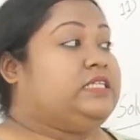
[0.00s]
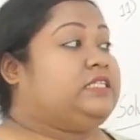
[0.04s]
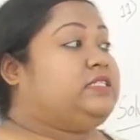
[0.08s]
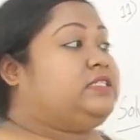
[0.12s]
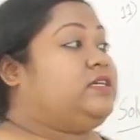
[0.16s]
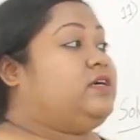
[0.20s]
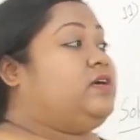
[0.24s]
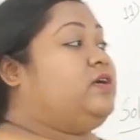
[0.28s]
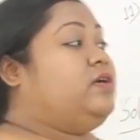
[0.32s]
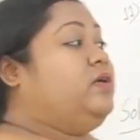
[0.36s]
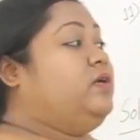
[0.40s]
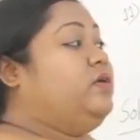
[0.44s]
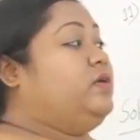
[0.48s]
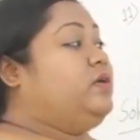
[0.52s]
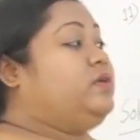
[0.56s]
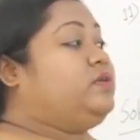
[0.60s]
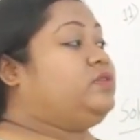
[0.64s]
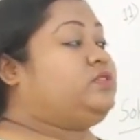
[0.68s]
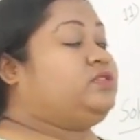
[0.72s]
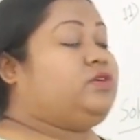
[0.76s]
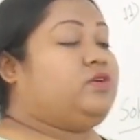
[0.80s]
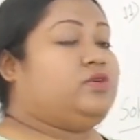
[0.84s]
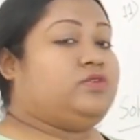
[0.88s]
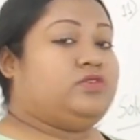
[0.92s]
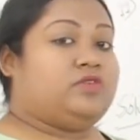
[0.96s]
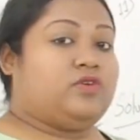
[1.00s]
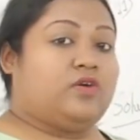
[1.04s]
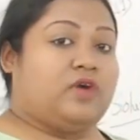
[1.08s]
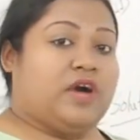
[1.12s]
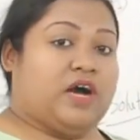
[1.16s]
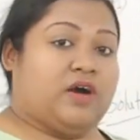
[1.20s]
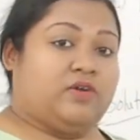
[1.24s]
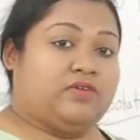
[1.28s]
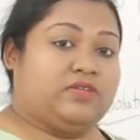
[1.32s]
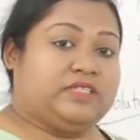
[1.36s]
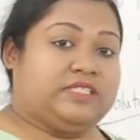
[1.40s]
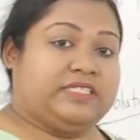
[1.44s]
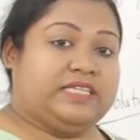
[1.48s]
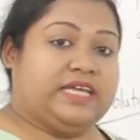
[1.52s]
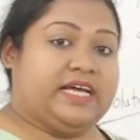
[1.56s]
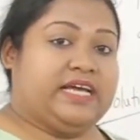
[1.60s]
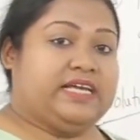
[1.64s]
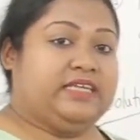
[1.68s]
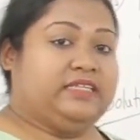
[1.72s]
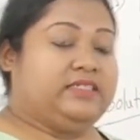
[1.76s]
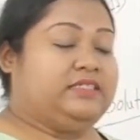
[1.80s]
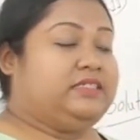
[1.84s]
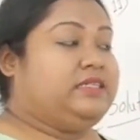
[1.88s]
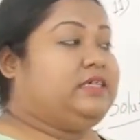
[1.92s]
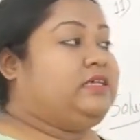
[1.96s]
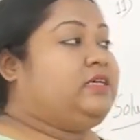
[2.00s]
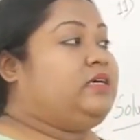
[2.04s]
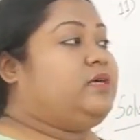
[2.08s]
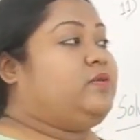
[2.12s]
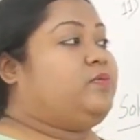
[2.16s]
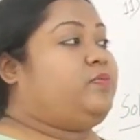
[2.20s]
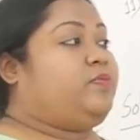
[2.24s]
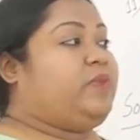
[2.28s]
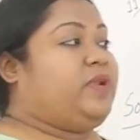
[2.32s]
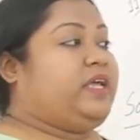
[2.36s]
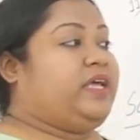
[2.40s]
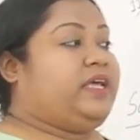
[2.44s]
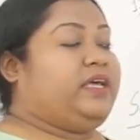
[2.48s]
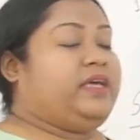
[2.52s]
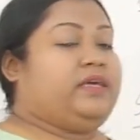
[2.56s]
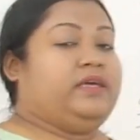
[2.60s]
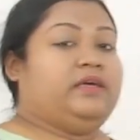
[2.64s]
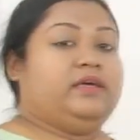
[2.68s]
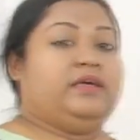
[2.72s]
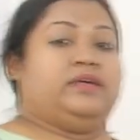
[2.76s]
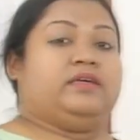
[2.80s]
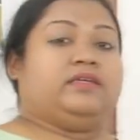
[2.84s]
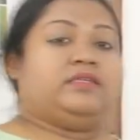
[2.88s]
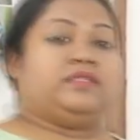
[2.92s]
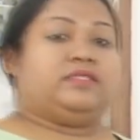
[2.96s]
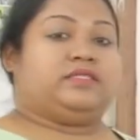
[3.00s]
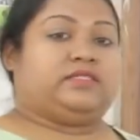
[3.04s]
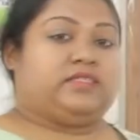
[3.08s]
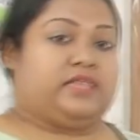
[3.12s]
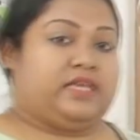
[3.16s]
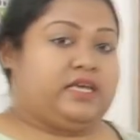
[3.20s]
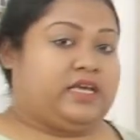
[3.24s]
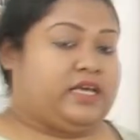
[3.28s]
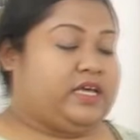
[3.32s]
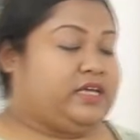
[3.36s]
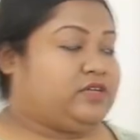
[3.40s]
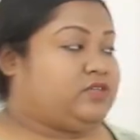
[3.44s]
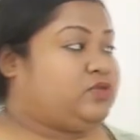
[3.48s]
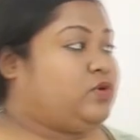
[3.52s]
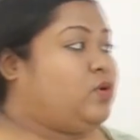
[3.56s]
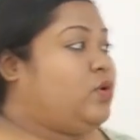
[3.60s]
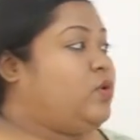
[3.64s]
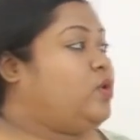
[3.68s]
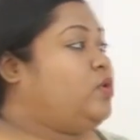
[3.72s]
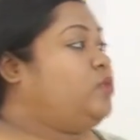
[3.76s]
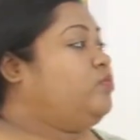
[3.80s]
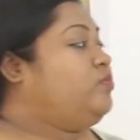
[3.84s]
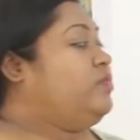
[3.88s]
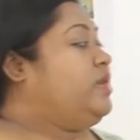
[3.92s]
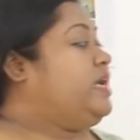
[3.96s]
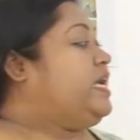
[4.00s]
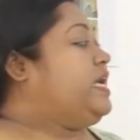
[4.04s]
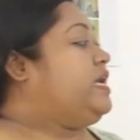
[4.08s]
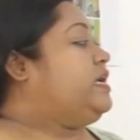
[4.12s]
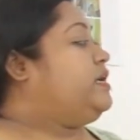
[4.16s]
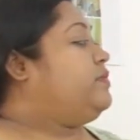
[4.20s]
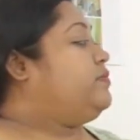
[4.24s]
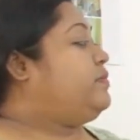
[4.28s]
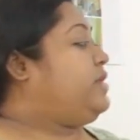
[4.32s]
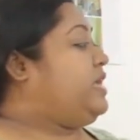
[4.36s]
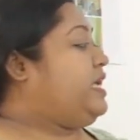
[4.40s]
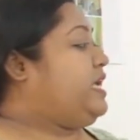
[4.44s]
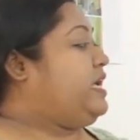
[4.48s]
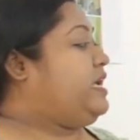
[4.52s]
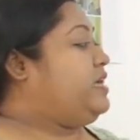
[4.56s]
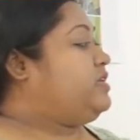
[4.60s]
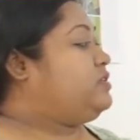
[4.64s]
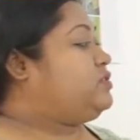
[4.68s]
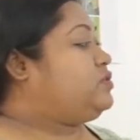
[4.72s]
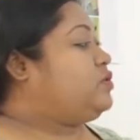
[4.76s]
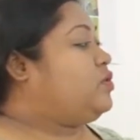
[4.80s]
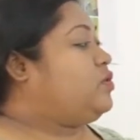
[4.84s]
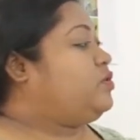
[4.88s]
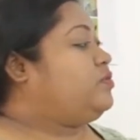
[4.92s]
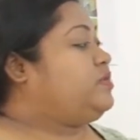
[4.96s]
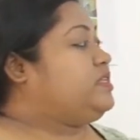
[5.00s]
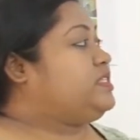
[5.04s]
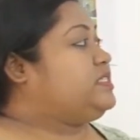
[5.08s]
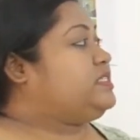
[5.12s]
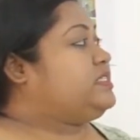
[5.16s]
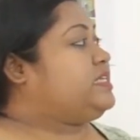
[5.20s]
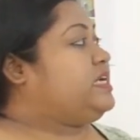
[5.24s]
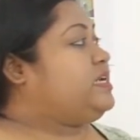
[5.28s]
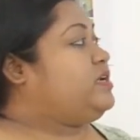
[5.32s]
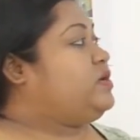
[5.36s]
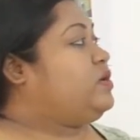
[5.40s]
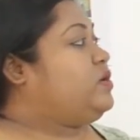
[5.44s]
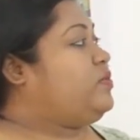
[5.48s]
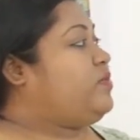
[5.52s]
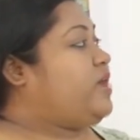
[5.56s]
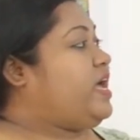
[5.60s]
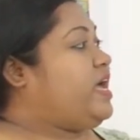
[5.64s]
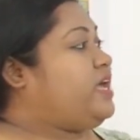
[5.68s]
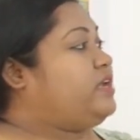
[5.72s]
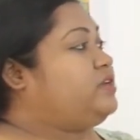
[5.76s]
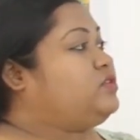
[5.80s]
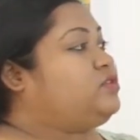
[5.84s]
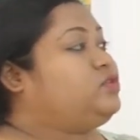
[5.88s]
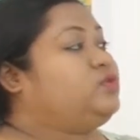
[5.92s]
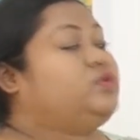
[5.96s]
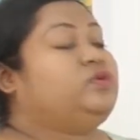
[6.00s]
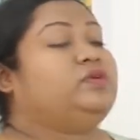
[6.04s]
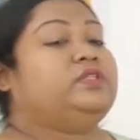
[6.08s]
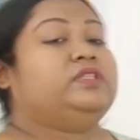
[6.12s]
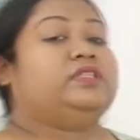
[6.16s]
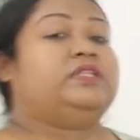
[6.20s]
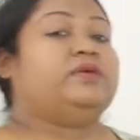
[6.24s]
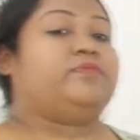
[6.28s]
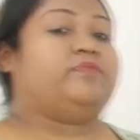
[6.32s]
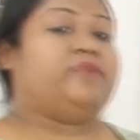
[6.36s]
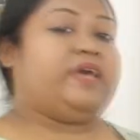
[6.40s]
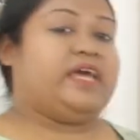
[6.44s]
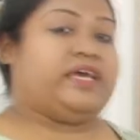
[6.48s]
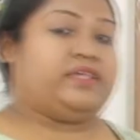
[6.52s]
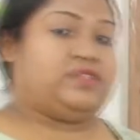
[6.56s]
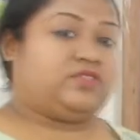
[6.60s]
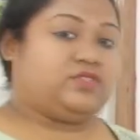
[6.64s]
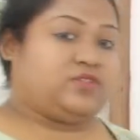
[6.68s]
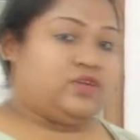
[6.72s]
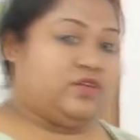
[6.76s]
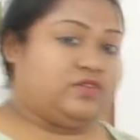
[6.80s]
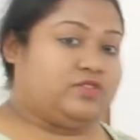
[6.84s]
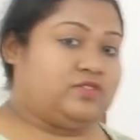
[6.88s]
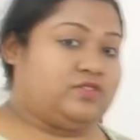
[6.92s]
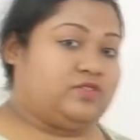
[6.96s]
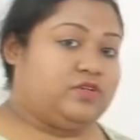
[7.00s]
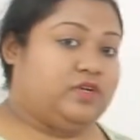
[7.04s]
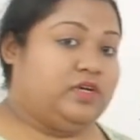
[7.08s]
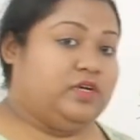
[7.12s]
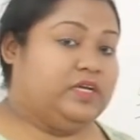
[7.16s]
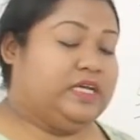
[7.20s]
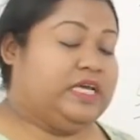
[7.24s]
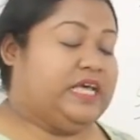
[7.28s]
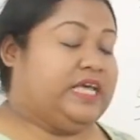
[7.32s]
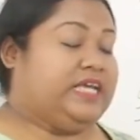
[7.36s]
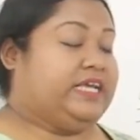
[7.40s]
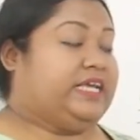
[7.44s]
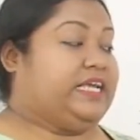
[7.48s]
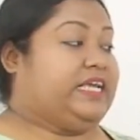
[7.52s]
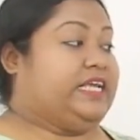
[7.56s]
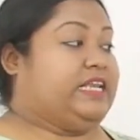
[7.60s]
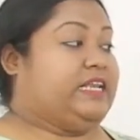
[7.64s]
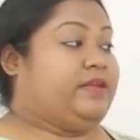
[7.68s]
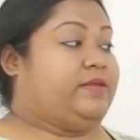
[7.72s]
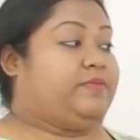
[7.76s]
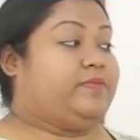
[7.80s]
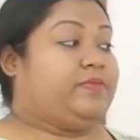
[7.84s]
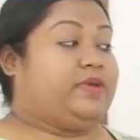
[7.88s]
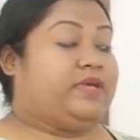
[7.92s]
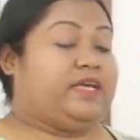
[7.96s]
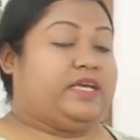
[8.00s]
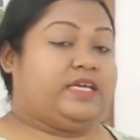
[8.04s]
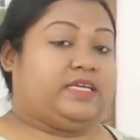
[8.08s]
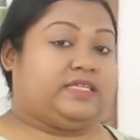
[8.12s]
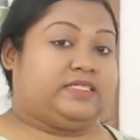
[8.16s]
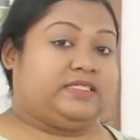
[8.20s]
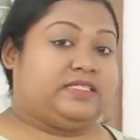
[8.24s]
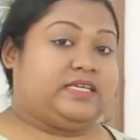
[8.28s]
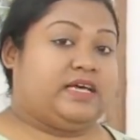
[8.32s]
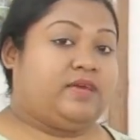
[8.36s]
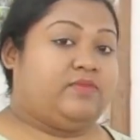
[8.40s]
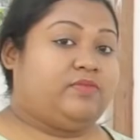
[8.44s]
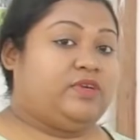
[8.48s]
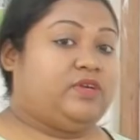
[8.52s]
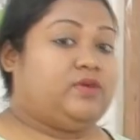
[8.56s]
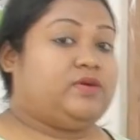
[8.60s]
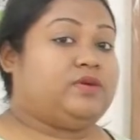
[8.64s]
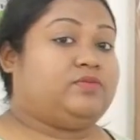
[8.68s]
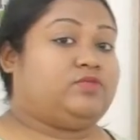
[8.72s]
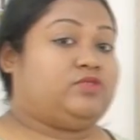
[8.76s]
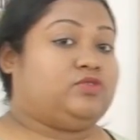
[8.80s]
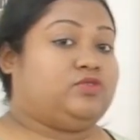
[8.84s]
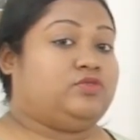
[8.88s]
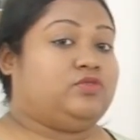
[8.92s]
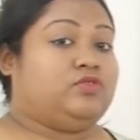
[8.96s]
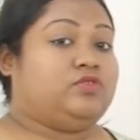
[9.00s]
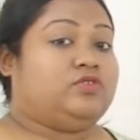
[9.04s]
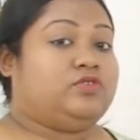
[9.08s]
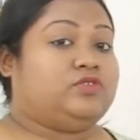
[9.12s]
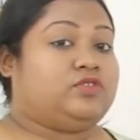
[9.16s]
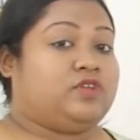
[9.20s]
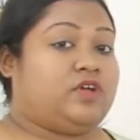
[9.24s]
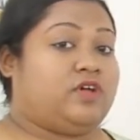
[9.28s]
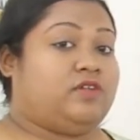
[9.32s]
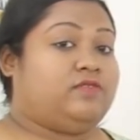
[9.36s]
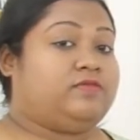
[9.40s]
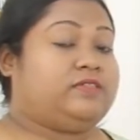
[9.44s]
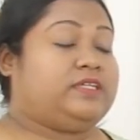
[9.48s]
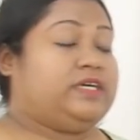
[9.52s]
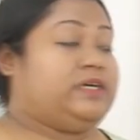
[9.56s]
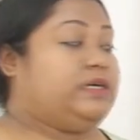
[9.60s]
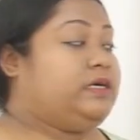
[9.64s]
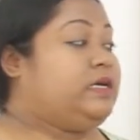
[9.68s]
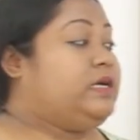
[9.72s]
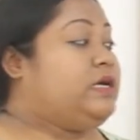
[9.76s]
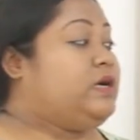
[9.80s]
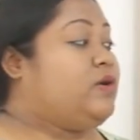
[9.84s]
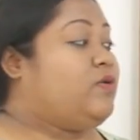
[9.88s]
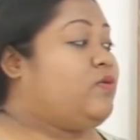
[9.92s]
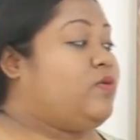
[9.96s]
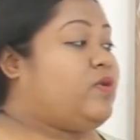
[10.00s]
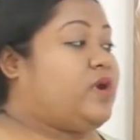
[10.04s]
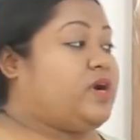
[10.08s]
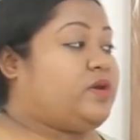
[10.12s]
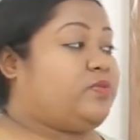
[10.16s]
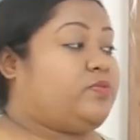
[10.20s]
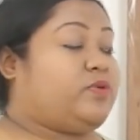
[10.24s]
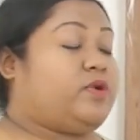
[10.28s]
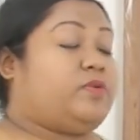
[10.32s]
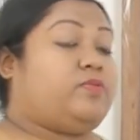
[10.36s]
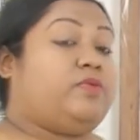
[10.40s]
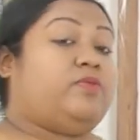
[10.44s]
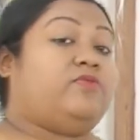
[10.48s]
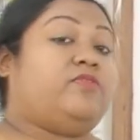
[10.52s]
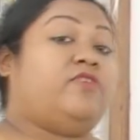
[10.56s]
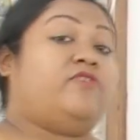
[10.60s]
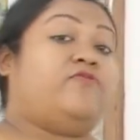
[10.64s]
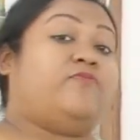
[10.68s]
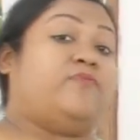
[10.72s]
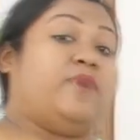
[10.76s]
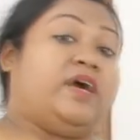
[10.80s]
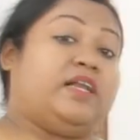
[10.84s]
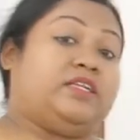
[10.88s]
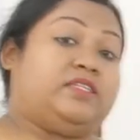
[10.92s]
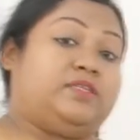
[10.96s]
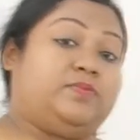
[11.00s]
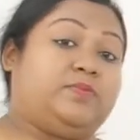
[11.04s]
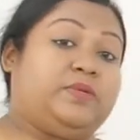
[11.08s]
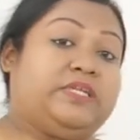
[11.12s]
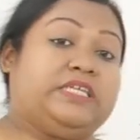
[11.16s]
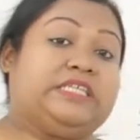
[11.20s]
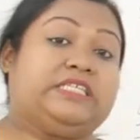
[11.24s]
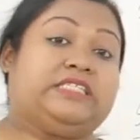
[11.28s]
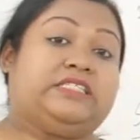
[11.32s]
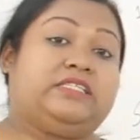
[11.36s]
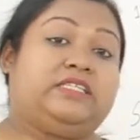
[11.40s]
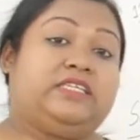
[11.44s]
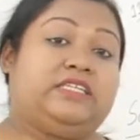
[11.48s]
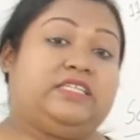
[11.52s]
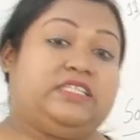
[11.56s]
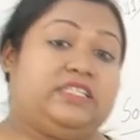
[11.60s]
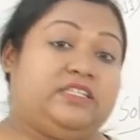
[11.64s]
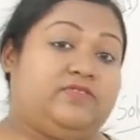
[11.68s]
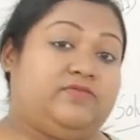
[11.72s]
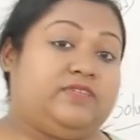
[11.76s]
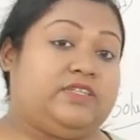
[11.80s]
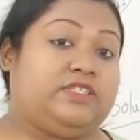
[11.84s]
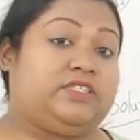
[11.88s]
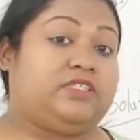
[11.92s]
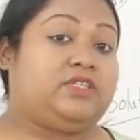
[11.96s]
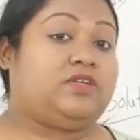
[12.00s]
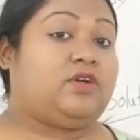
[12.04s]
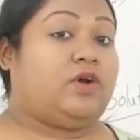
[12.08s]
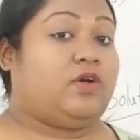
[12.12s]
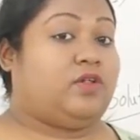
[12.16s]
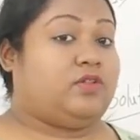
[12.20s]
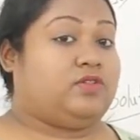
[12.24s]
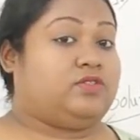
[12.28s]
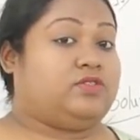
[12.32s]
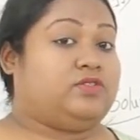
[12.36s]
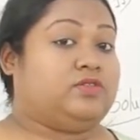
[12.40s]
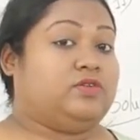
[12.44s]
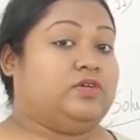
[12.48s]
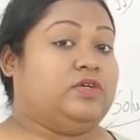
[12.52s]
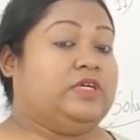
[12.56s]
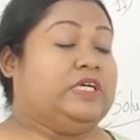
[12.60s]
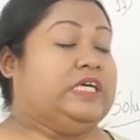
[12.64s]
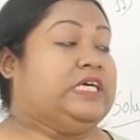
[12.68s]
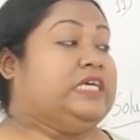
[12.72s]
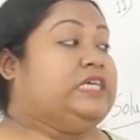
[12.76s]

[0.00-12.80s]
So don't go outside, play, stay at home. Play at home, inside home, and do the maths also. In exam, you have to solve the word problem of multiplication and division also.